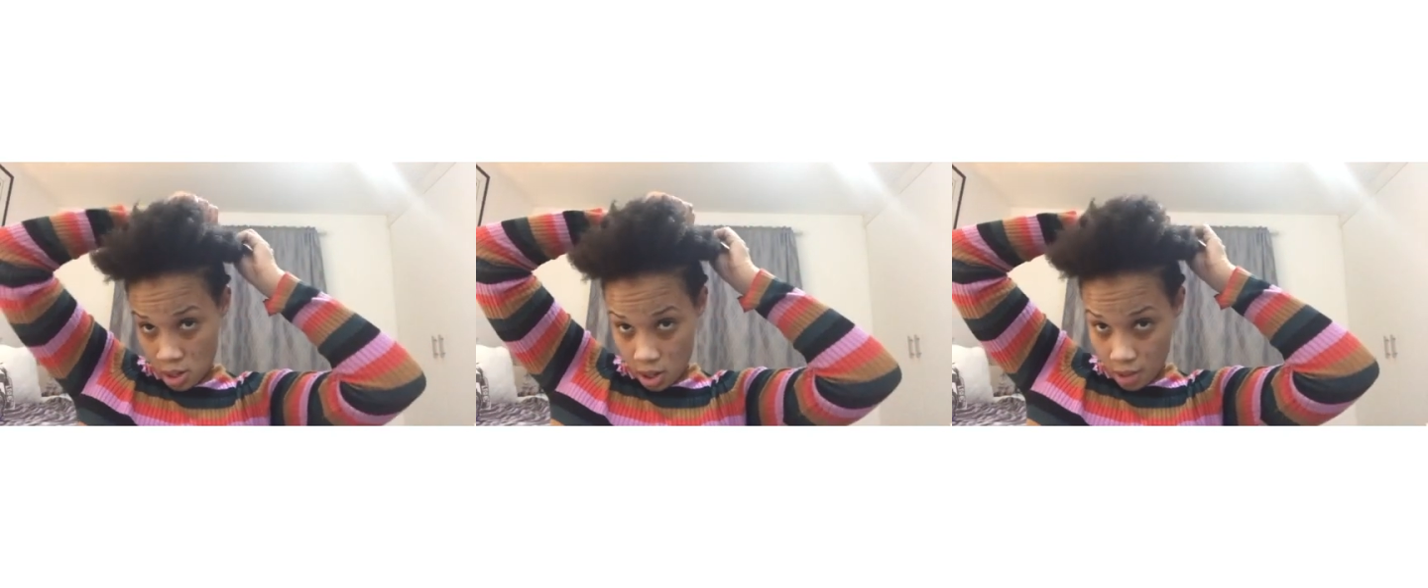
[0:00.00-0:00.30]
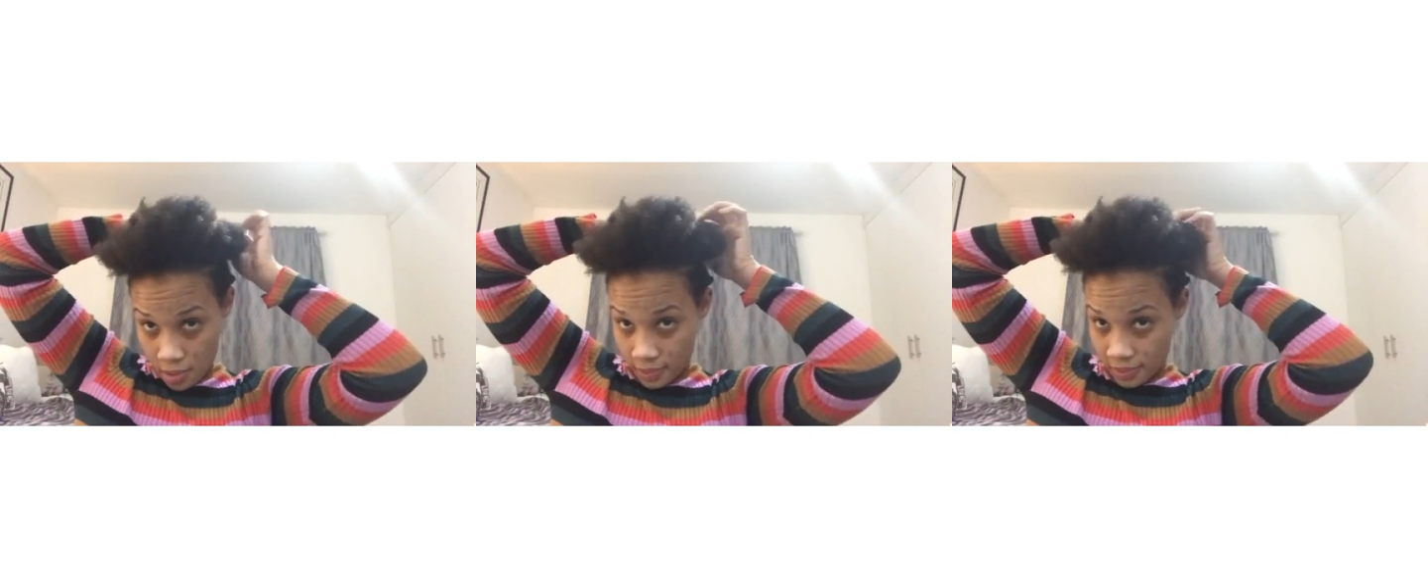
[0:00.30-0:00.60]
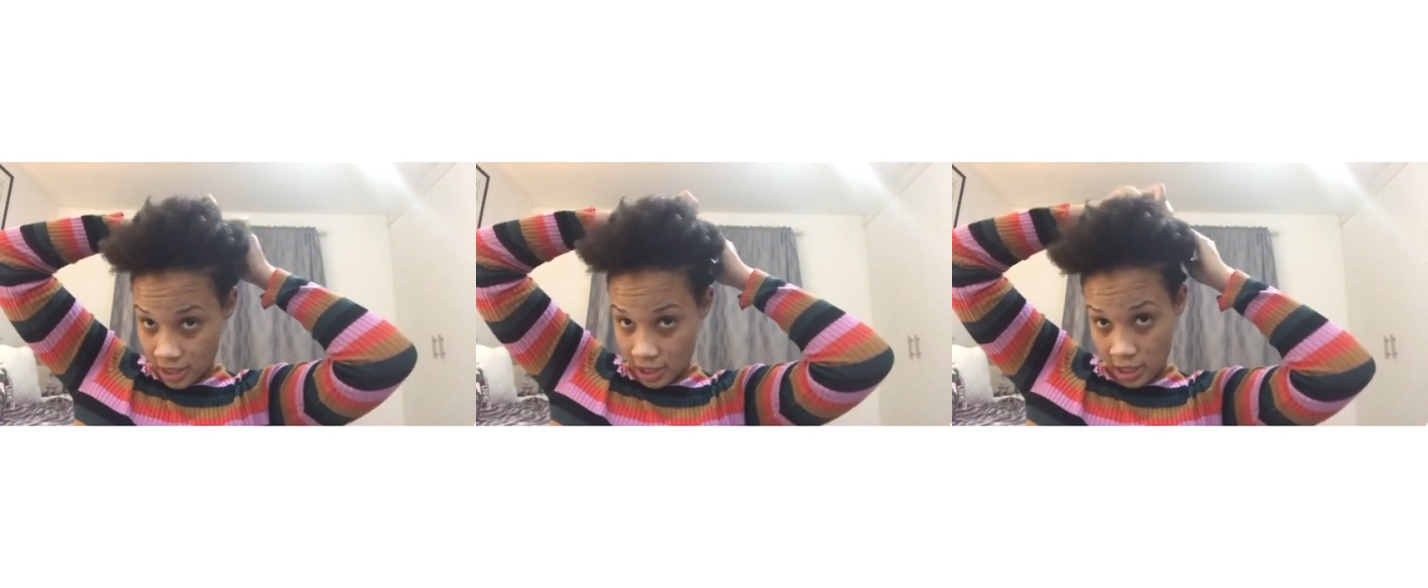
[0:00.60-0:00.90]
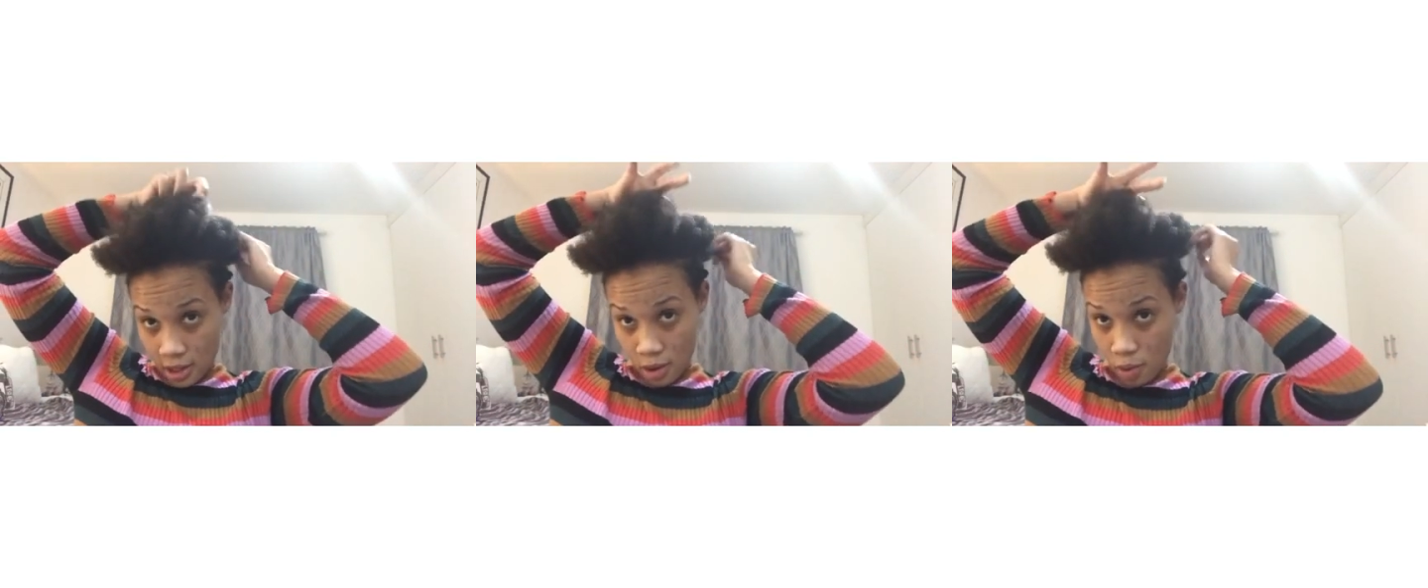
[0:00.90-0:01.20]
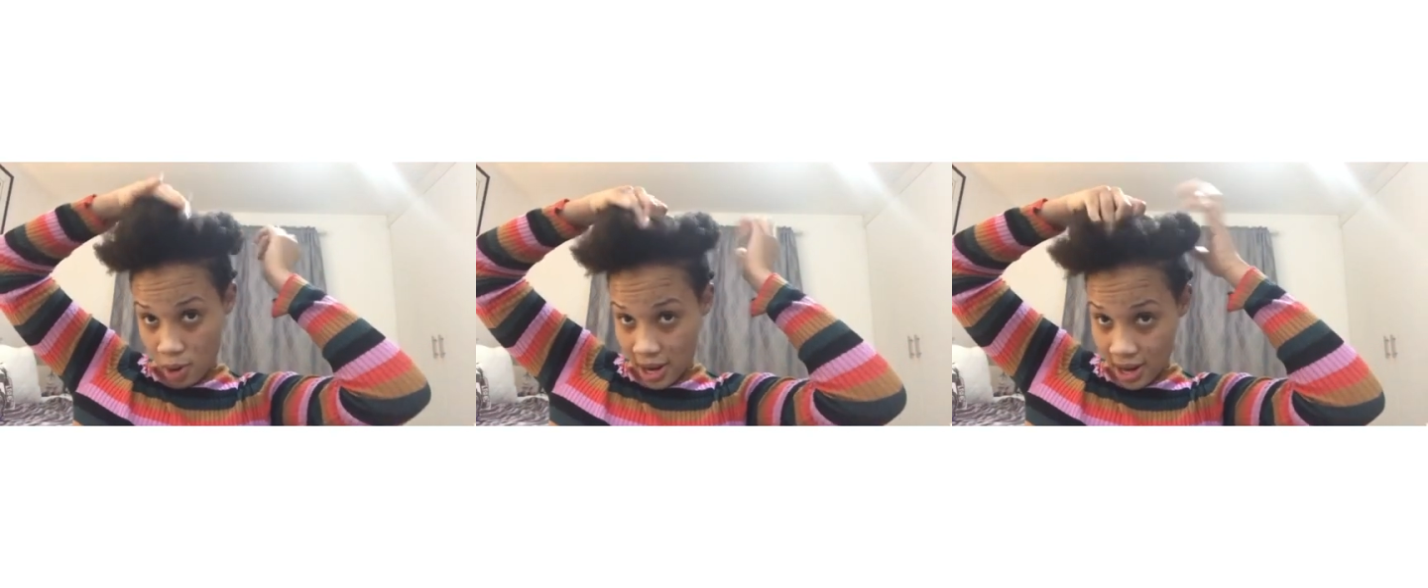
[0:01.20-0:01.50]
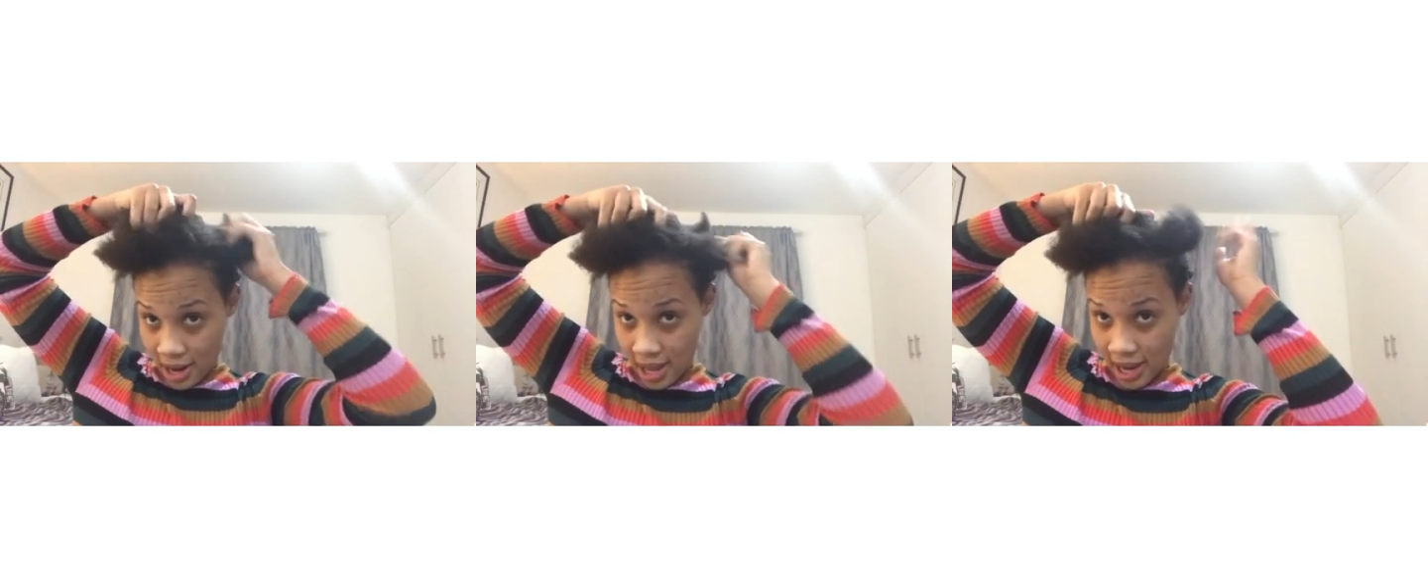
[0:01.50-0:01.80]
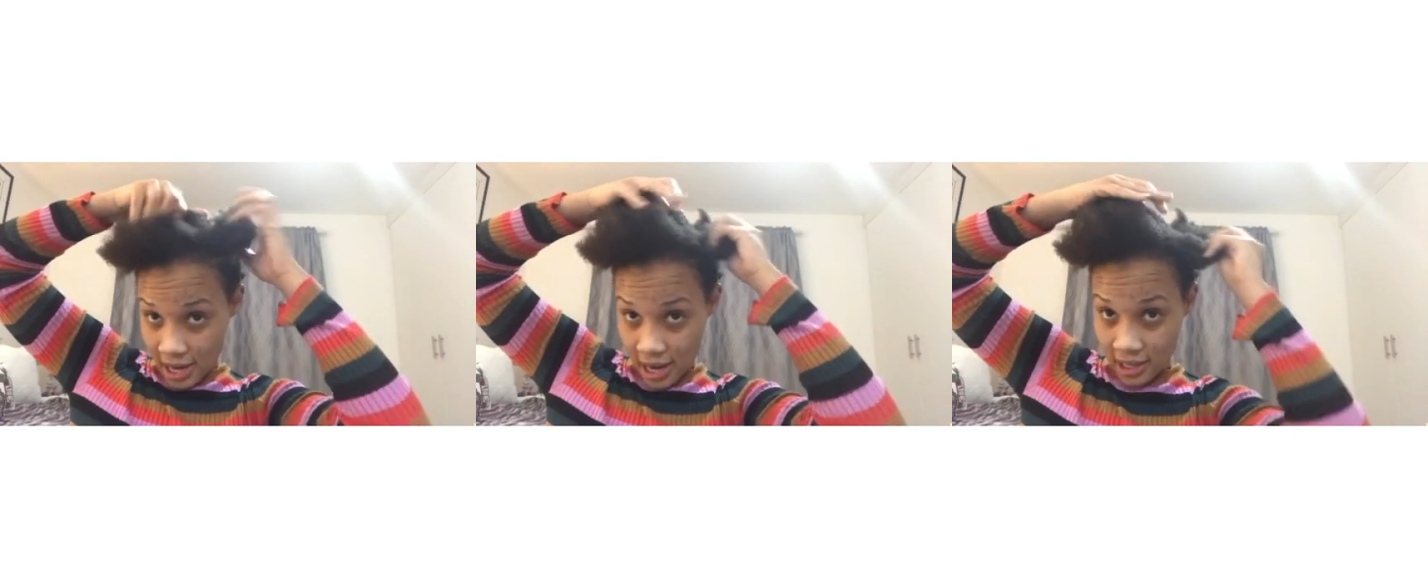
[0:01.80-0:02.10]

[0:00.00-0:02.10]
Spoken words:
I'm taking one line at a